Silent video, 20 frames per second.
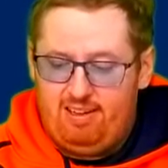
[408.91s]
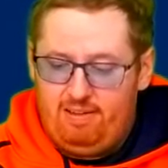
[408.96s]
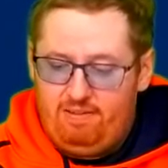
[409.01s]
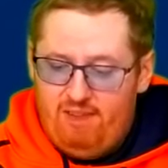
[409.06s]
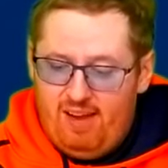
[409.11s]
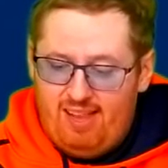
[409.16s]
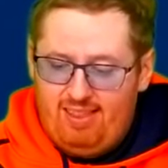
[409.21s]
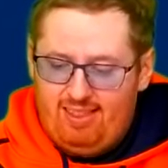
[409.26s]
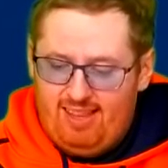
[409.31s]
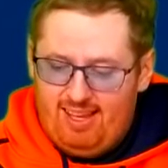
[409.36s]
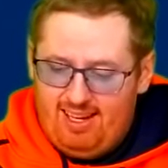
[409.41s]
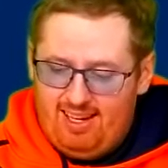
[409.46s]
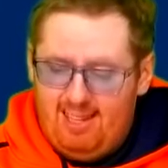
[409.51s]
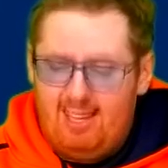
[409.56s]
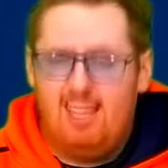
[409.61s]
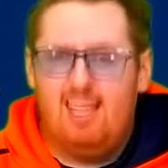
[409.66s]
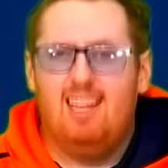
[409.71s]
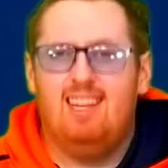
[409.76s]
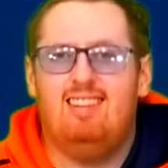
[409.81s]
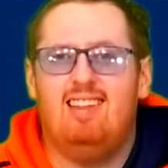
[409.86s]
Finland,
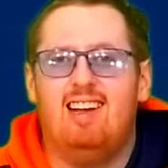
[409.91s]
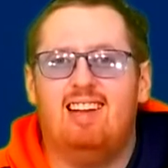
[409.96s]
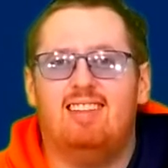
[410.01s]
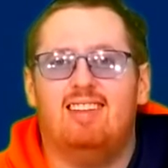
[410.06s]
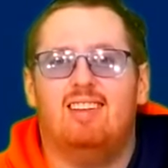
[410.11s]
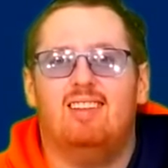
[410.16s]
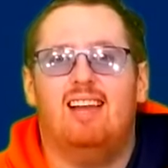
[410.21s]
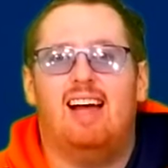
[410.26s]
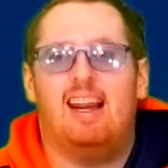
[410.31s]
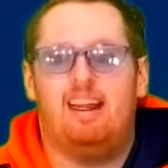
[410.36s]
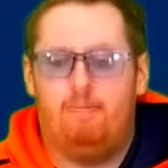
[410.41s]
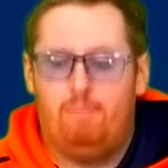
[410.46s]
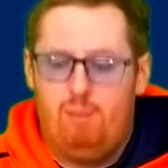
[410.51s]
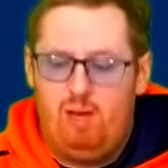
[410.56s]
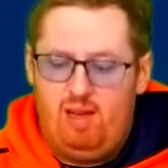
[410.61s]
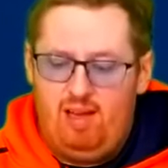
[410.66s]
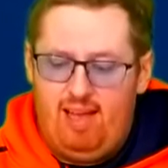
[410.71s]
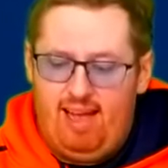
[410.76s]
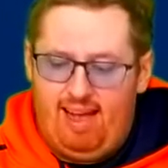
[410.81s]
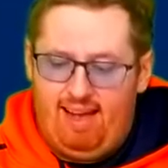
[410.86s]
6 o'clock
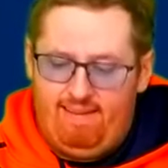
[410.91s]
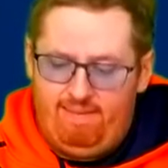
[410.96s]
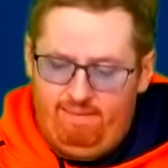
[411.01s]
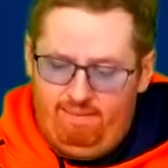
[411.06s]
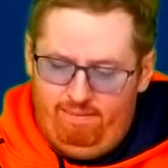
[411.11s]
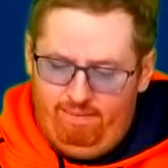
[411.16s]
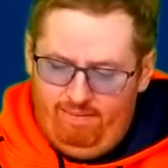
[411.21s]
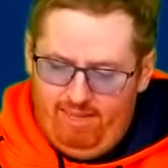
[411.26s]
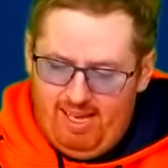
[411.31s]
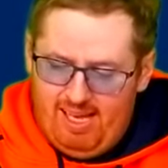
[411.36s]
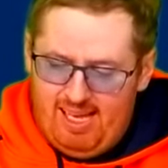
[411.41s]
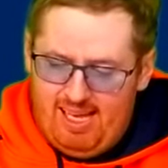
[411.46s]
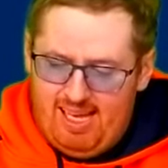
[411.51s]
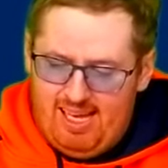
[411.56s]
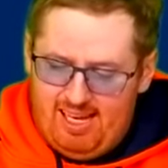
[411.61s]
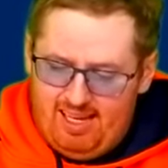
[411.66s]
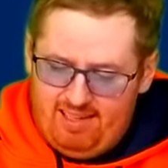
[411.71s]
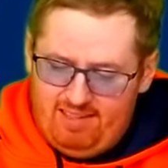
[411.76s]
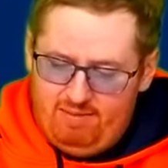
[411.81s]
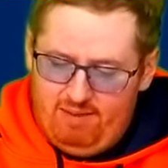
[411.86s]
p.m.
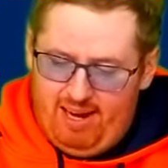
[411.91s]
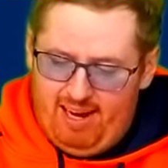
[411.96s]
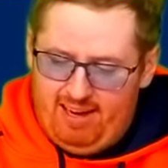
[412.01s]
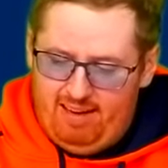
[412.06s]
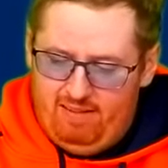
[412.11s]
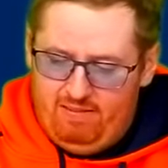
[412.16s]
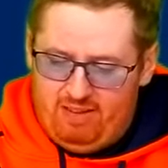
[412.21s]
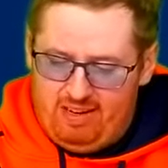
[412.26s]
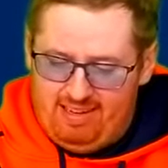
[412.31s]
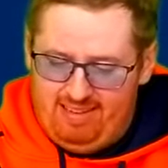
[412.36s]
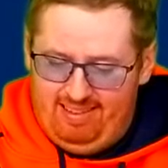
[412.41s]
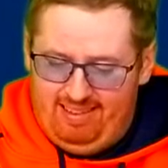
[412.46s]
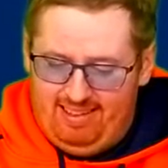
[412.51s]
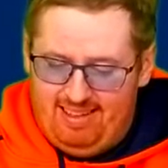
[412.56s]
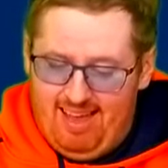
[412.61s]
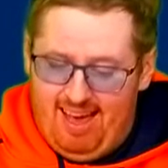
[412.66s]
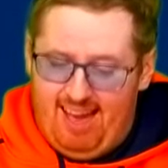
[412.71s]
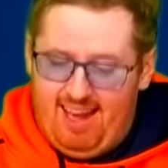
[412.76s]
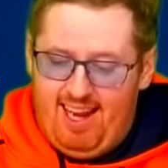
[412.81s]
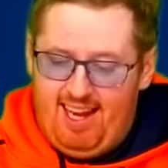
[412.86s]
Sweden versus the
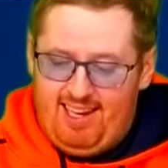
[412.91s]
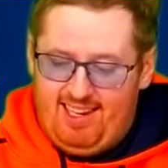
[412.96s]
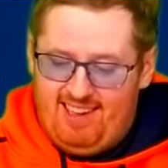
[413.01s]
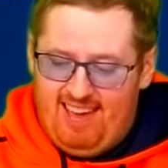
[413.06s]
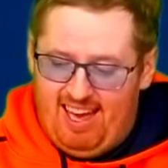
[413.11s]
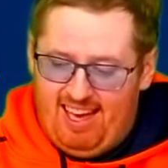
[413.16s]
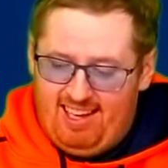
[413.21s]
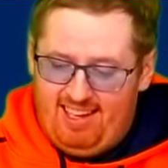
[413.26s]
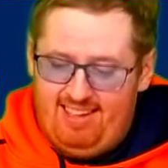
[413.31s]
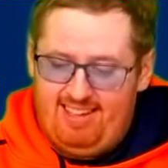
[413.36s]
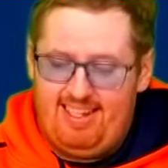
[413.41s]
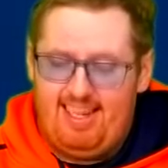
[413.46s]
United States